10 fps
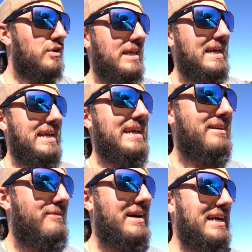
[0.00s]
for landing
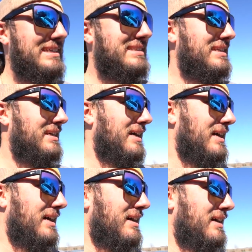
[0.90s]
advice,
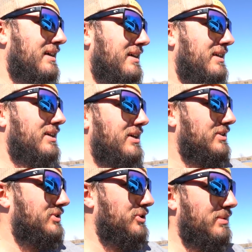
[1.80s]
uh,
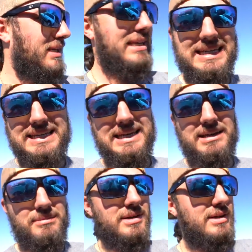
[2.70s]
y'all shoot me a D
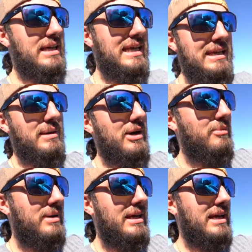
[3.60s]
M,
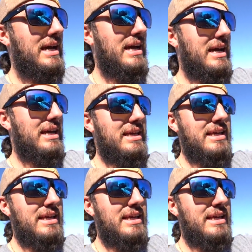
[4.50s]
email me at